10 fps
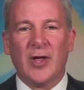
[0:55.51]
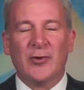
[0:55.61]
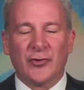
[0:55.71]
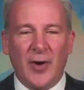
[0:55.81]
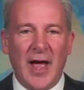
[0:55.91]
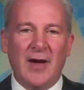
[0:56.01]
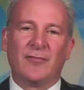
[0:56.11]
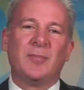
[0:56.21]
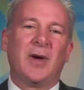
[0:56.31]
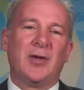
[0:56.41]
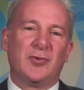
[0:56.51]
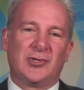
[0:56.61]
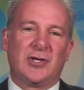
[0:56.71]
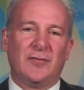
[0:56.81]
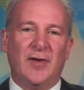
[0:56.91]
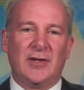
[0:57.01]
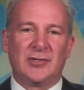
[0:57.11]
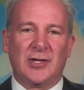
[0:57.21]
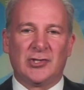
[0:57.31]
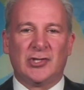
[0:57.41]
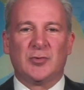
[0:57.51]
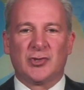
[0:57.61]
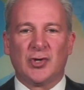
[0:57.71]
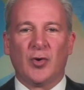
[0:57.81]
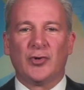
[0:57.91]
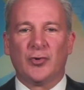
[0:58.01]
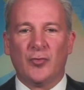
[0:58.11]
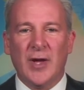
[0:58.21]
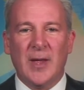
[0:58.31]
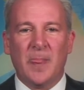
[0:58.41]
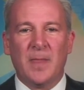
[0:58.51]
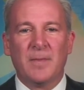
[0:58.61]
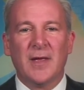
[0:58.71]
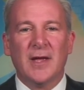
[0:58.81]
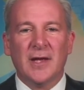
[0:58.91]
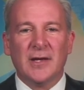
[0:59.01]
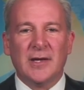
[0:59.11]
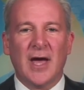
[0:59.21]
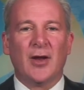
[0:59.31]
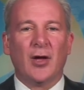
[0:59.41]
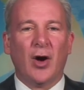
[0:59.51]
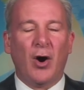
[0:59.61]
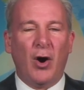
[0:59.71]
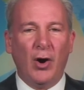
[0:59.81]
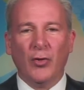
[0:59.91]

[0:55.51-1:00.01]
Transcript: So everybody was convinced that she was going to win. Yet, all